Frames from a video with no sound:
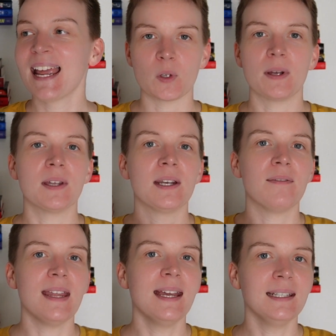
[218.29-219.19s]
So I thought,
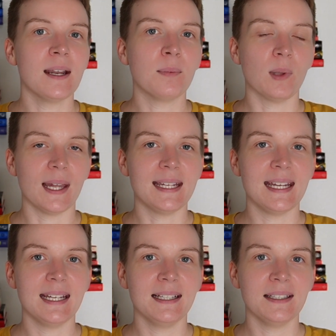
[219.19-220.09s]
if he ended up
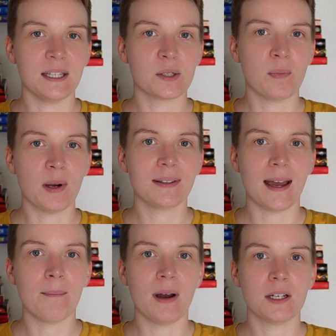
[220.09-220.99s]
liking this book
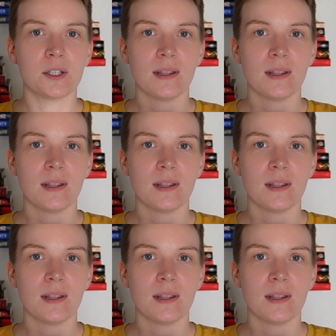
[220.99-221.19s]
that much,